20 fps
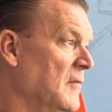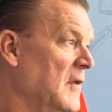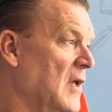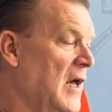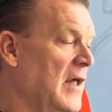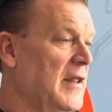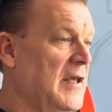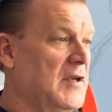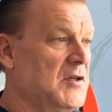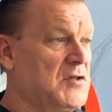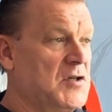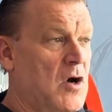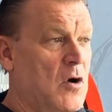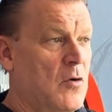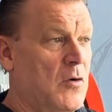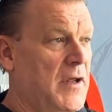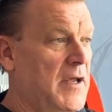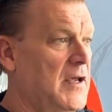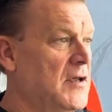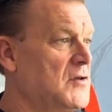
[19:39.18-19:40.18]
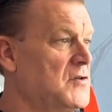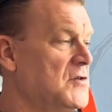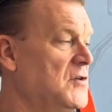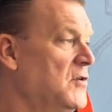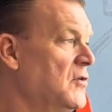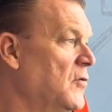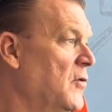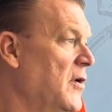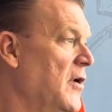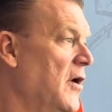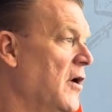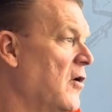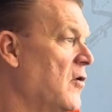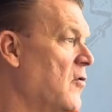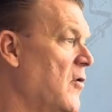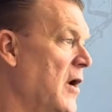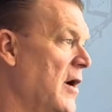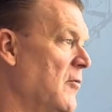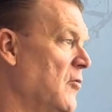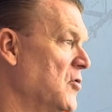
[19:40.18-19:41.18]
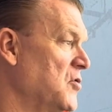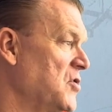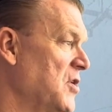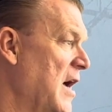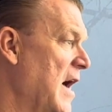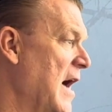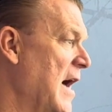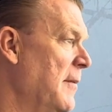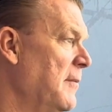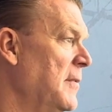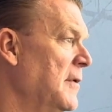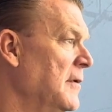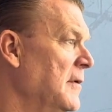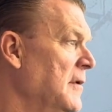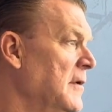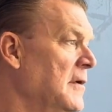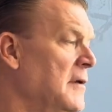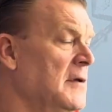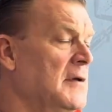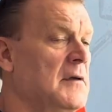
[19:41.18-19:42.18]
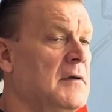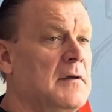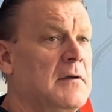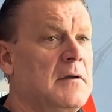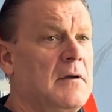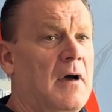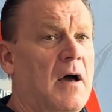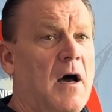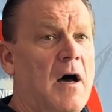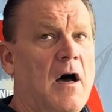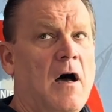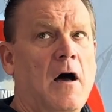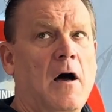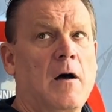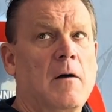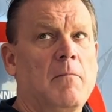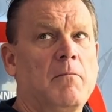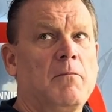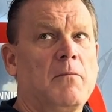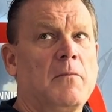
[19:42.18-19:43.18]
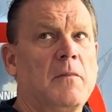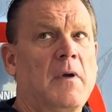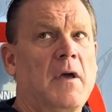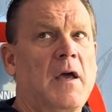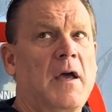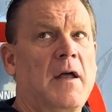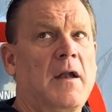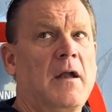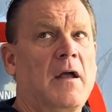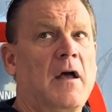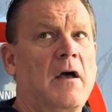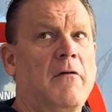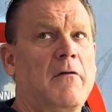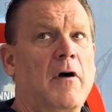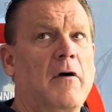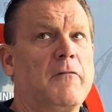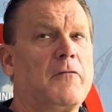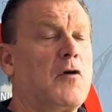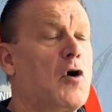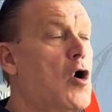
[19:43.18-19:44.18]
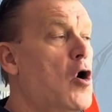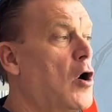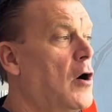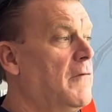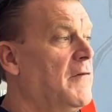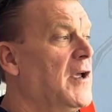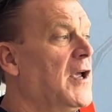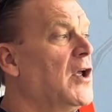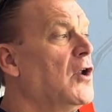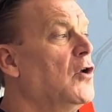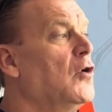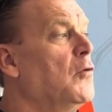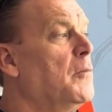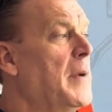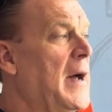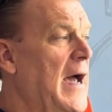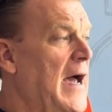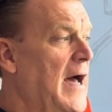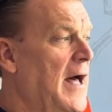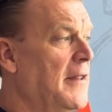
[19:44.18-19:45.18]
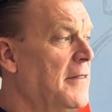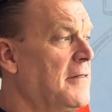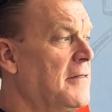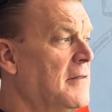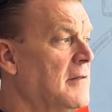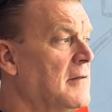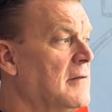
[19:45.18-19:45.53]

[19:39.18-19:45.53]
I think Tony is doing an incredible job of carving a new path